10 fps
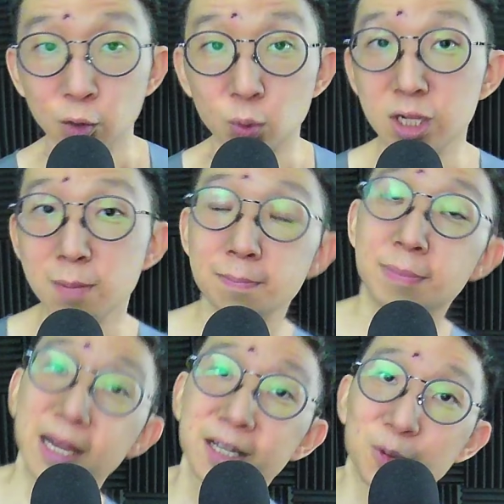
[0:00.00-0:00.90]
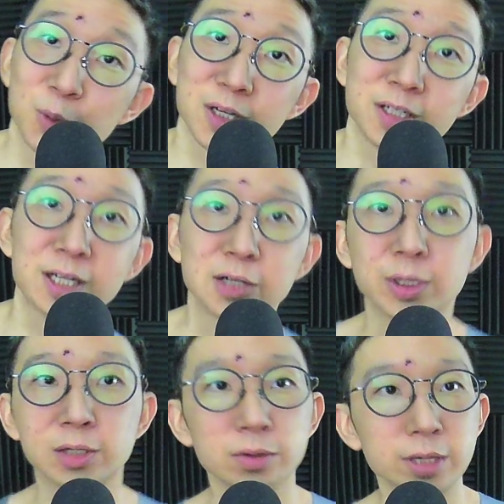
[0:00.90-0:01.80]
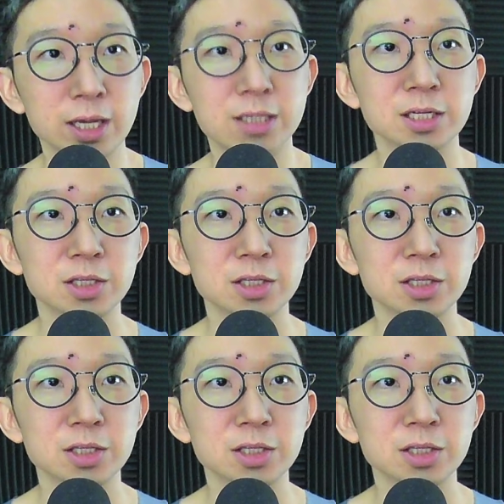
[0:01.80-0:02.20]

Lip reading: Welcome back. We're going to take a quick look at